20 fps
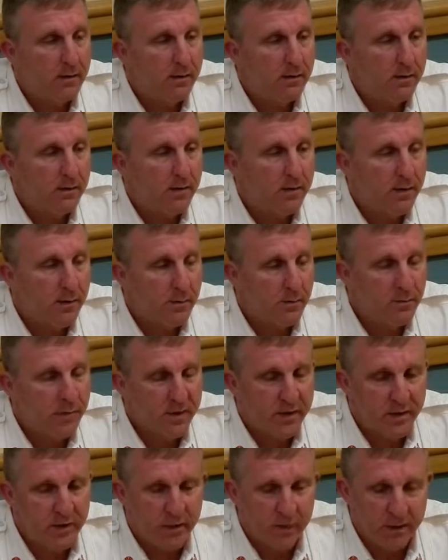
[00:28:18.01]

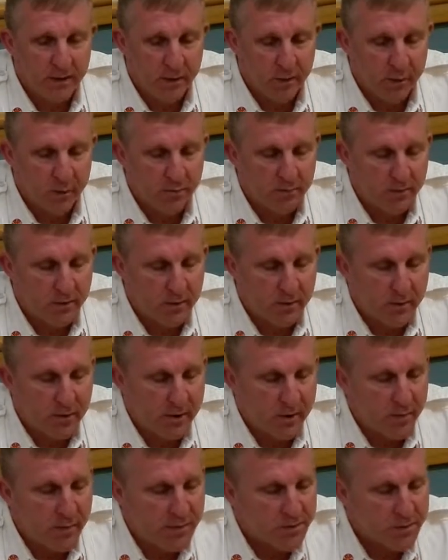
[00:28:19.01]
and I know the
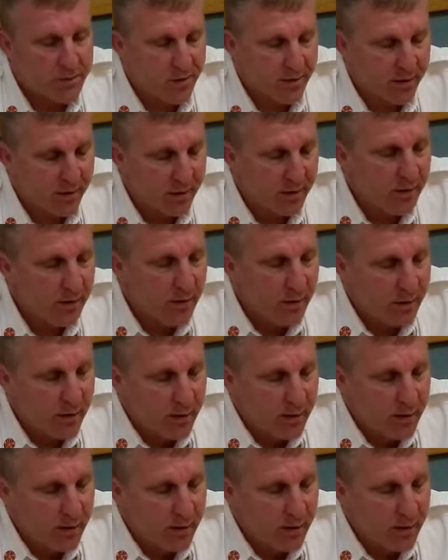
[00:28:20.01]
town administrator